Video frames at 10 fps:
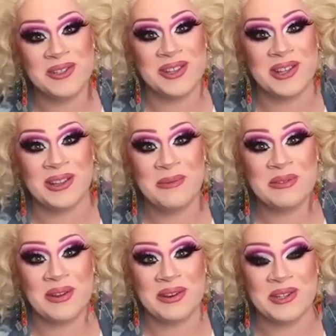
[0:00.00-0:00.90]
at the Columbus
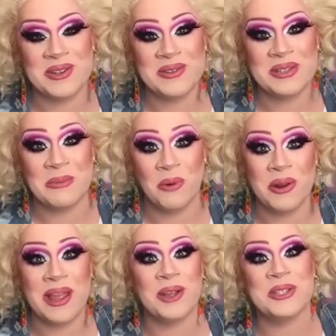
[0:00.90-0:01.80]
Foundation, supporting
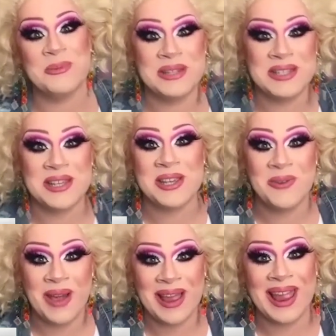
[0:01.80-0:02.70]

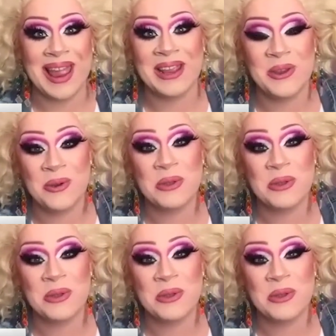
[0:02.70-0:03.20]
LGBTQIA youth